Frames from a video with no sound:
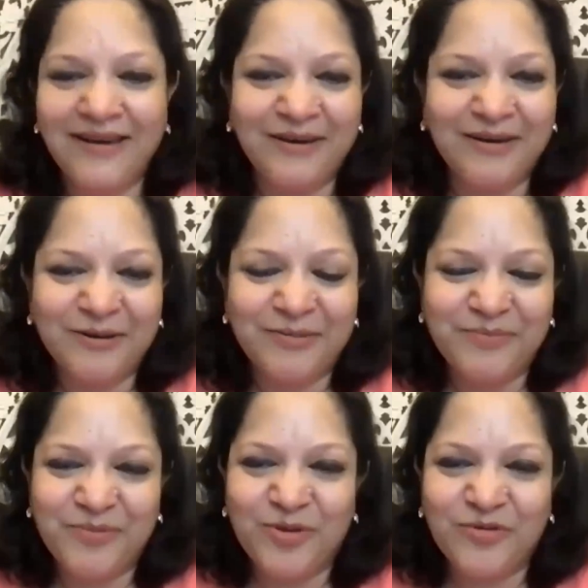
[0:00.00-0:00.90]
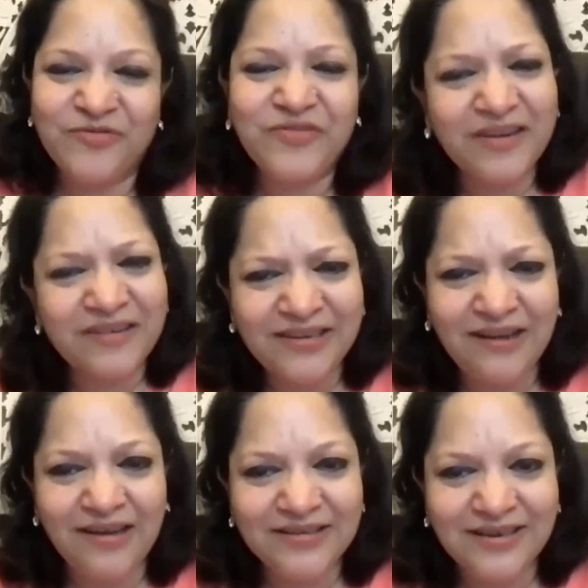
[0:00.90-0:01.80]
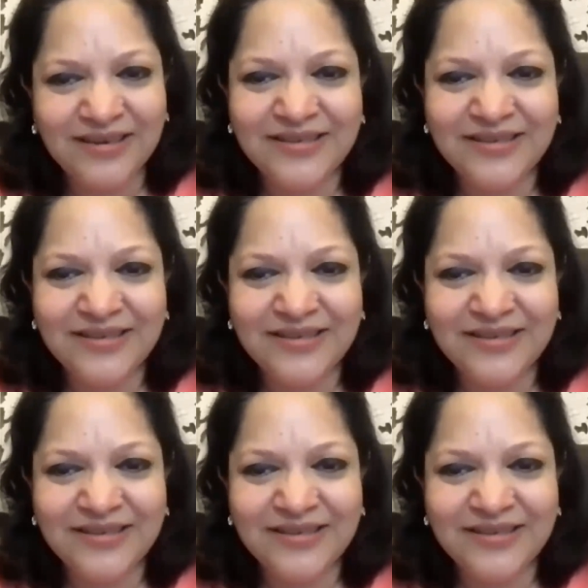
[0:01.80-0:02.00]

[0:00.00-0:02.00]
very nicely,